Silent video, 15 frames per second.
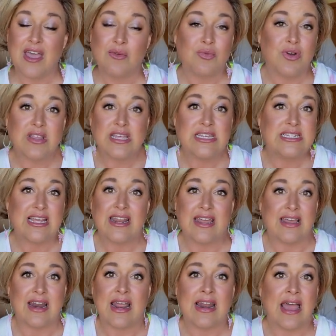It really
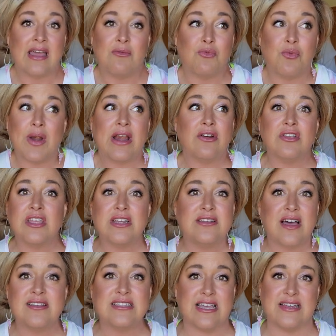didn't, and I rarely
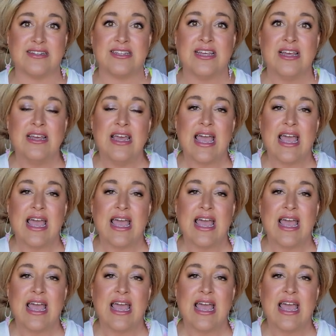does it.